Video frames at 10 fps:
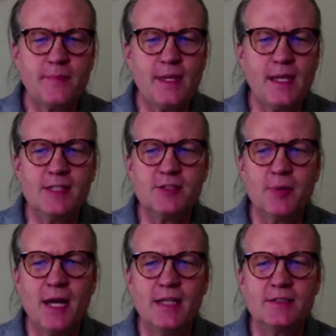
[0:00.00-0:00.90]
And
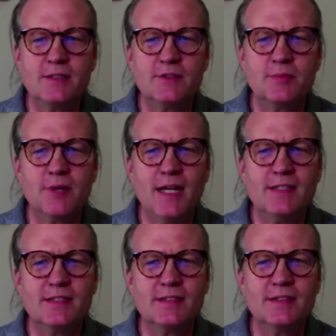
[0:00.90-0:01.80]
surprise of
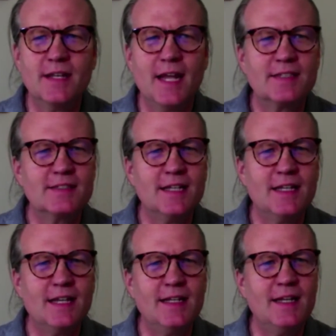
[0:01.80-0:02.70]
surprises, the next night
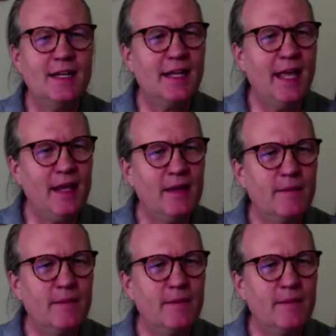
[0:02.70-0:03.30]
I did it again.